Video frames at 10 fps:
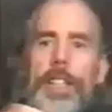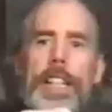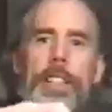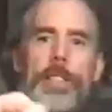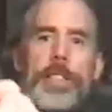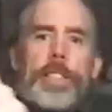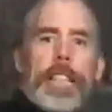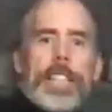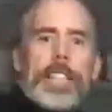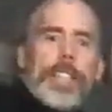let you just
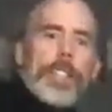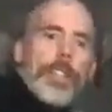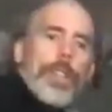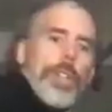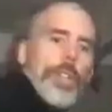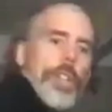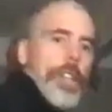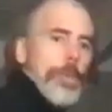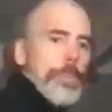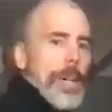take your whole
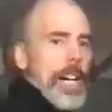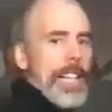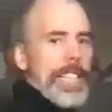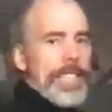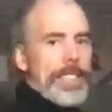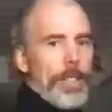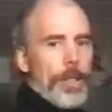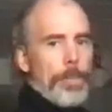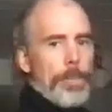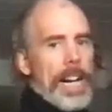arm behind his
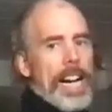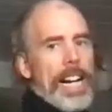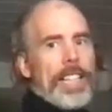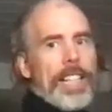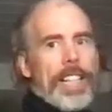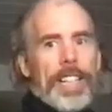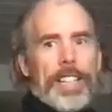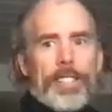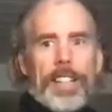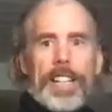whole back,
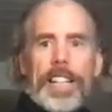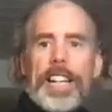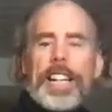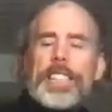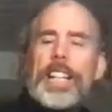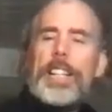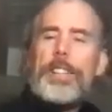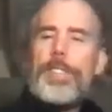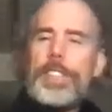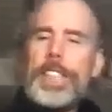right? And
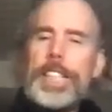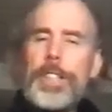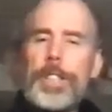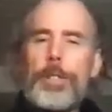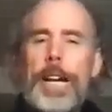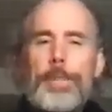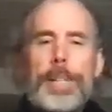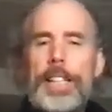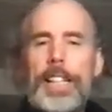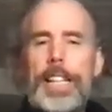it feels like you're
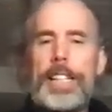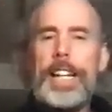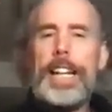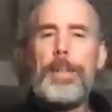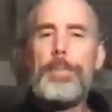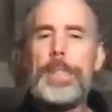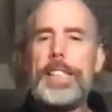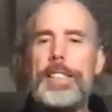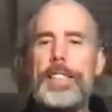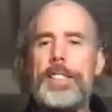grabbing an
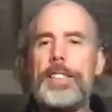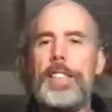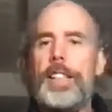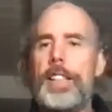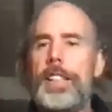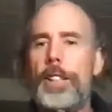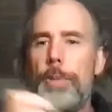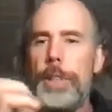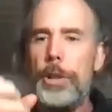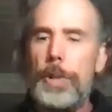empty,
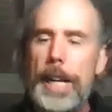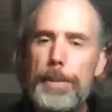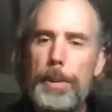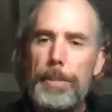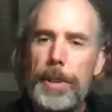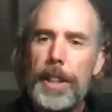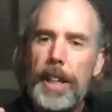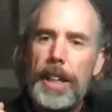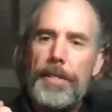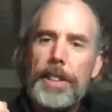when you grab him, it
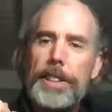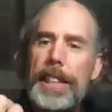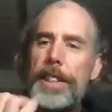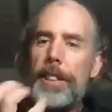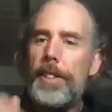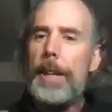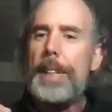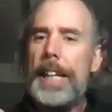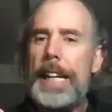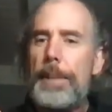feels like you're
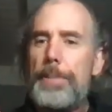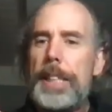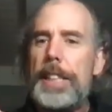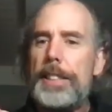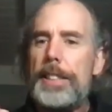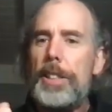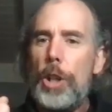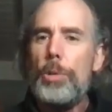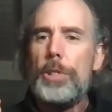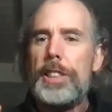grabbing an empty
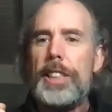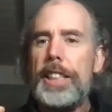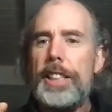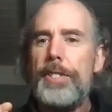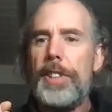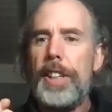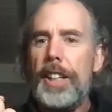coat sleeve.